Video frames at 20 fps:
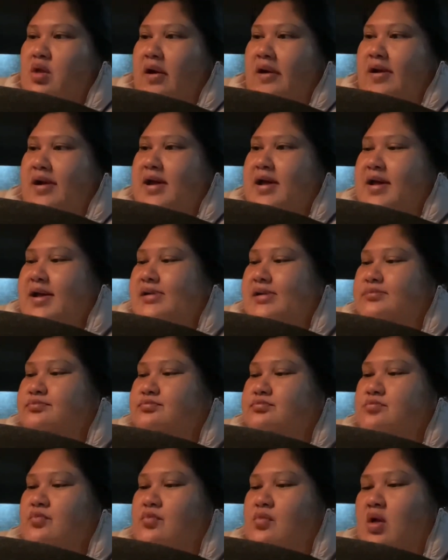
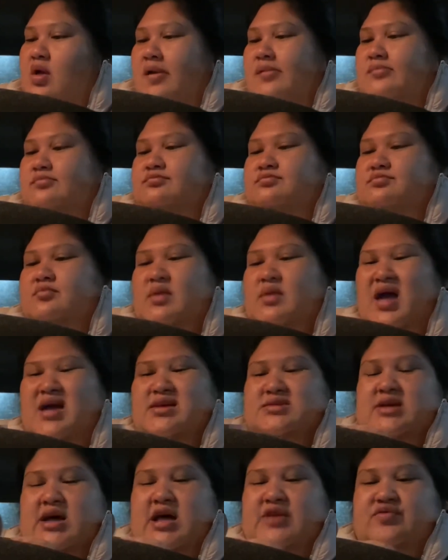And I
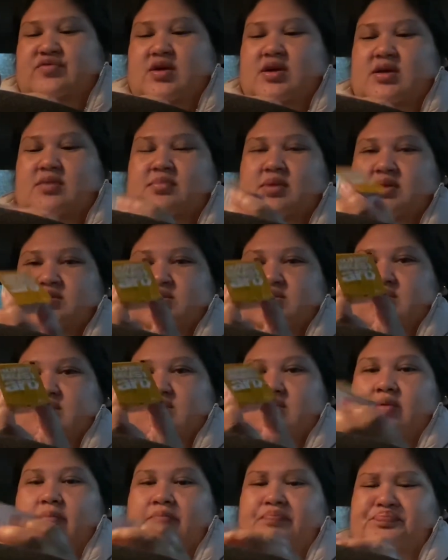just asked for honey mustard.
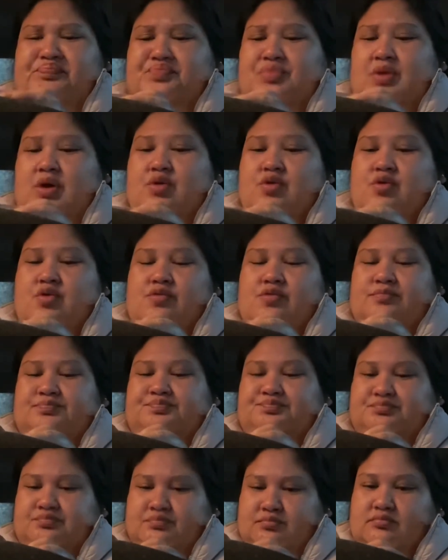Ooh,
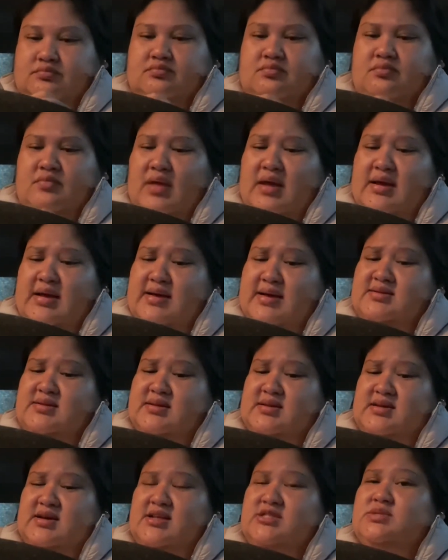it's a
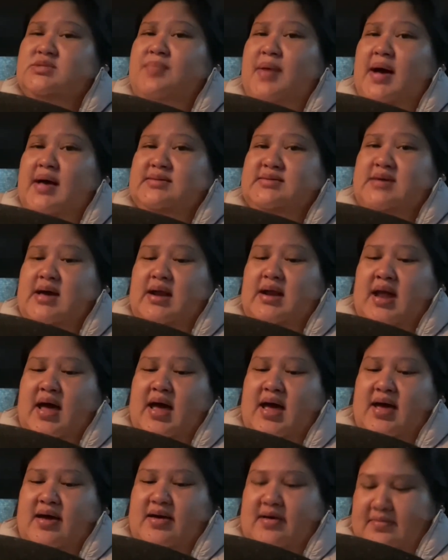good spicy. I
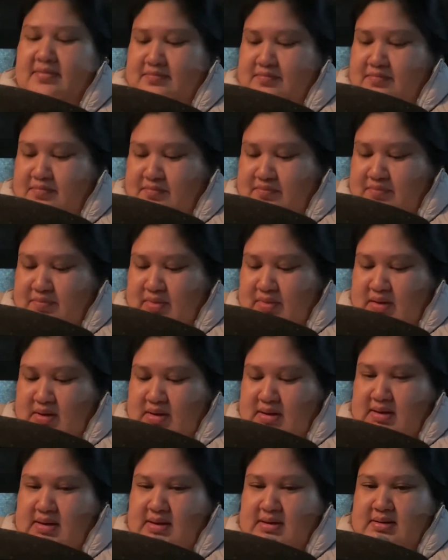like.
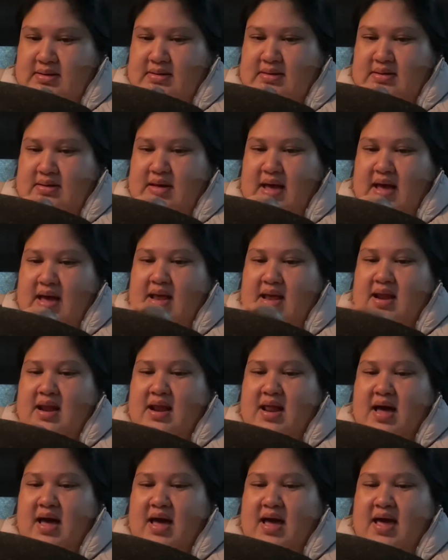I, I
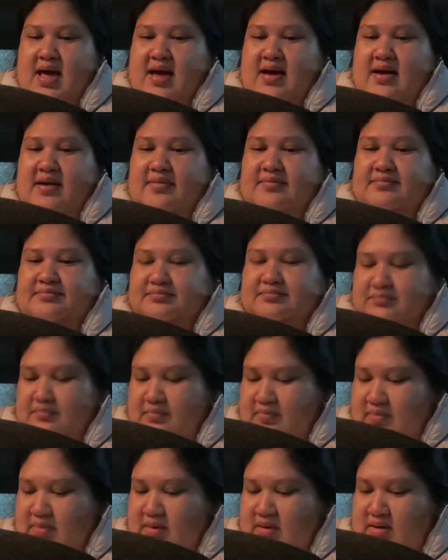like, I can like
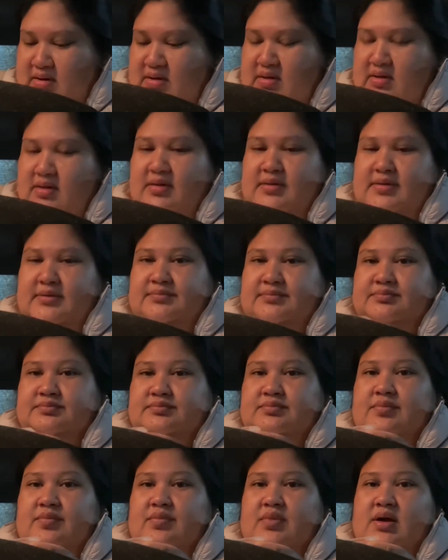only
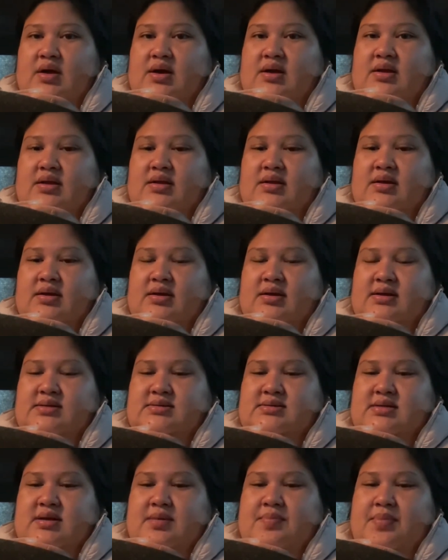potato sauce. Let's
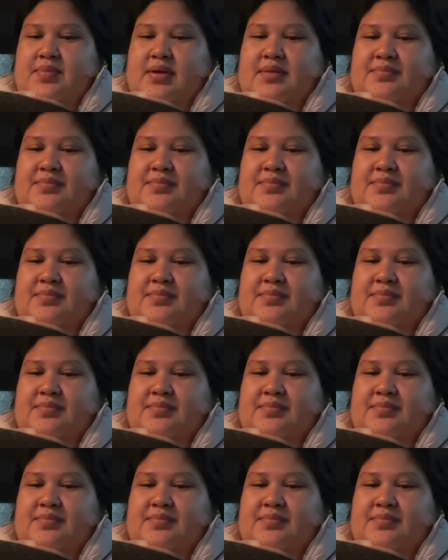dip it.